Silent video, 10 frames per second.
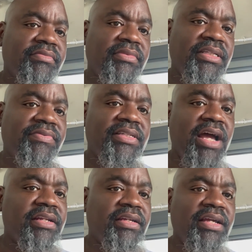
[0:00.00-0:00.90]
leave it
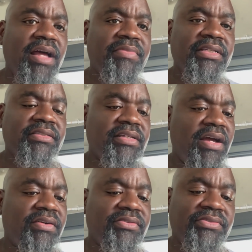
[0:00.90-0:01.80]
down in the comments, and
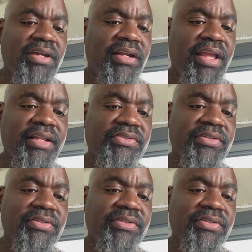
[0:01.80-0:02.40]
I'll try to answer